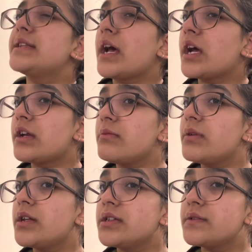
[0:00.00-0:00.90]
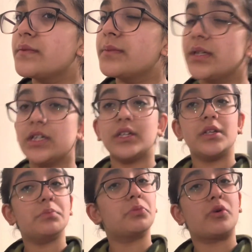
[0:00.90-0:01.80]
10 minutes for me,
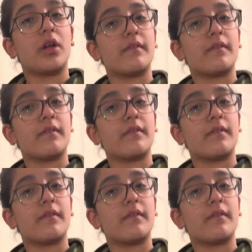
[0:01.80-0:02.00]
more like